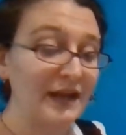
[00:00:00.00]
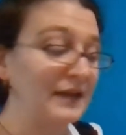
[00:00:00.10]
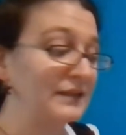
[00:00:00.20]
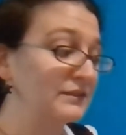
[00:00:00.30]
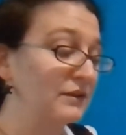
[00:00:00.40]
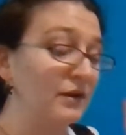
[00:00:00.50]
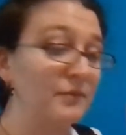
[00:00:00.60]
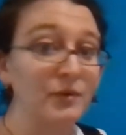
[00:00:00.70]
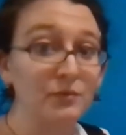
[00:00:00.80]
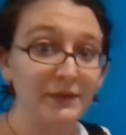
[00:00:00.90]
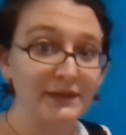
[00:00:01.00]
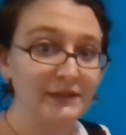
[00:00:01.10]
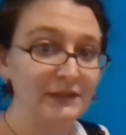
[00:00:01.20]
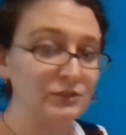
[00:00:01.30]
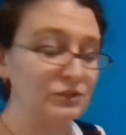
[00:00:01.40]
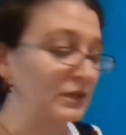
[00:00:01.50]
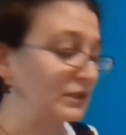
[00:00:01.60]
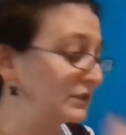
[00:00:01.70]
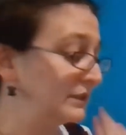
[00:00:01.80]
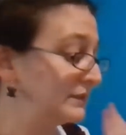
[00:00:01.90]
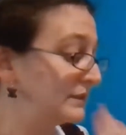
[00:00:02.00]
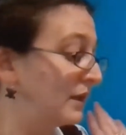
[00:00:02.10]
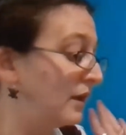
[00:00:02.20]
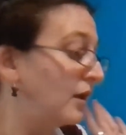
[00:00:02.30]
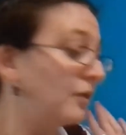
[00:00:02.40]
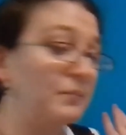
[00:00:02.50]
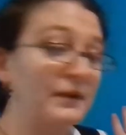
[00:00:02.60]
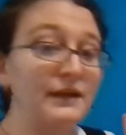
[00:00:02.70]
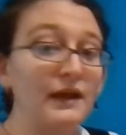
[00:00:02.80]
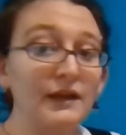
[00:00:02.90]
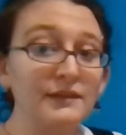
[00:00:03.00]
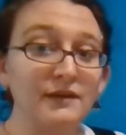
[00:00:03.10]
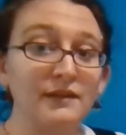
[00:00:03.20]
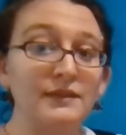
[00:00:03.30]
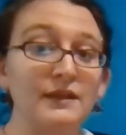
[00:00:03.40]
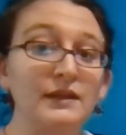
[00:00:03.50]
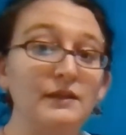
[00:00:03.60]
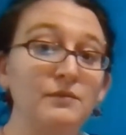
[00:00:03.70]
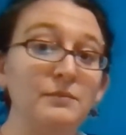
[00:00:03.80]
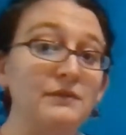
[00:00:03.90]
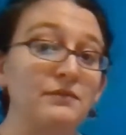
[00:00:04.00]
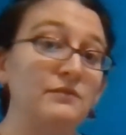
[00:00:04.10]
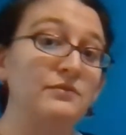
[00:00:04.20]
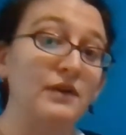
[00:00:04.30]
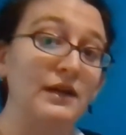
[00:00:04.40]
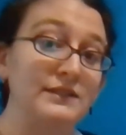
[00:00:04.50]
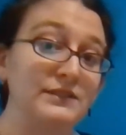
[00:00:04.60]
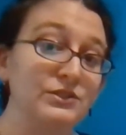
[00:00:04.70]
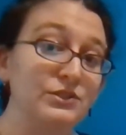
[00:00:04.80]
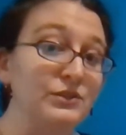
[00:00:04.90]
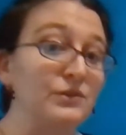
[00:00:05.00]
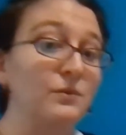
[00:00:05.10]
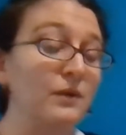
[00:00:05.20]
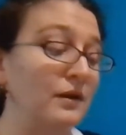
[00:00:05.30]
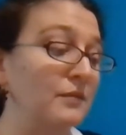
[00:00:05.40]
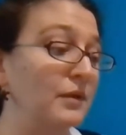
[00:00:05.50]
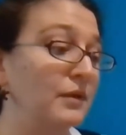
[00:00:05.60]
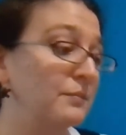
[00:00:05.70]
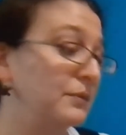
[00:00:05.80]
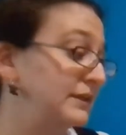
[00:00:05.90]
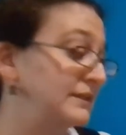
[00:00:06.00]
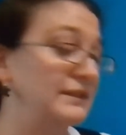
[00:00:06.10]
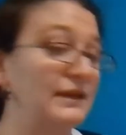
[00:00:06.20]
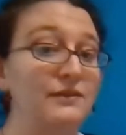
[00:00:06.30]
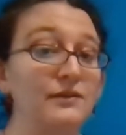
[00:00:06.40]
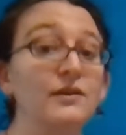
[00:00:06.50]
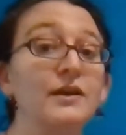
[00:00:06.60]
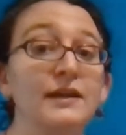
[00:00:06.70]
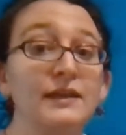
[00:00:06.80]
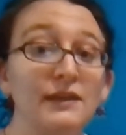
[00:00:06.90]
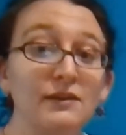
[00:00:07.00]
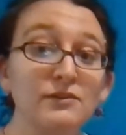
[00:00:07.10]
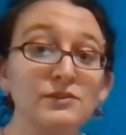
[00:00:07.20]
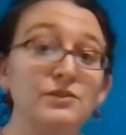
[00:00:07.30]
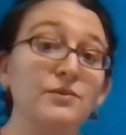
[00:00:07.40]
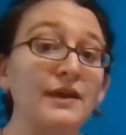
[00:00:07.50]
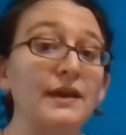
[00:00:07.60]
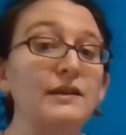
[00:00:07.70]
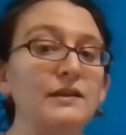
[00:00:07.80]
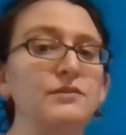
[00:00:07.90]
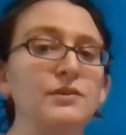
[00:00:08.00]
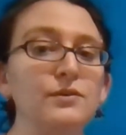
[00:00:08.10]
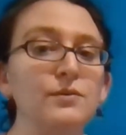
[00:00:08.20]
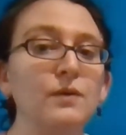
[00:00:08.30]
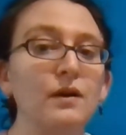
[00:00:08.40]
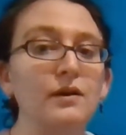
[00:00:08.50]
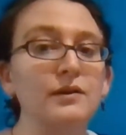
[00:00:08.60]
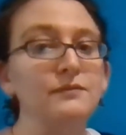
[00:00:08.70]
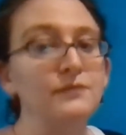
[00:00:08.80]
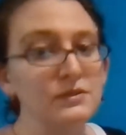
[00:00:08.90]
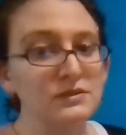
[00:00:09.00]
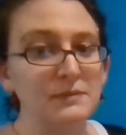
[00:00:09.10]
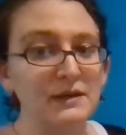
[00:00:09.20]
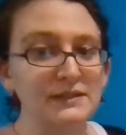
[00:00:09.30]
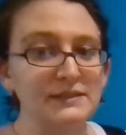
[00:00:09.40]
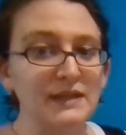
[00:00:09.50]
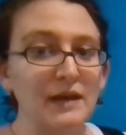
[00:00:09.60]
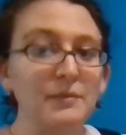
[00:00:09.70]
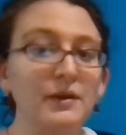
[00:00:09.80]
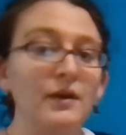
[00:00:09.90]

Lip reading: has written instructions, but I thought that it would be fun for us to put it together here so that if you are confused about a step,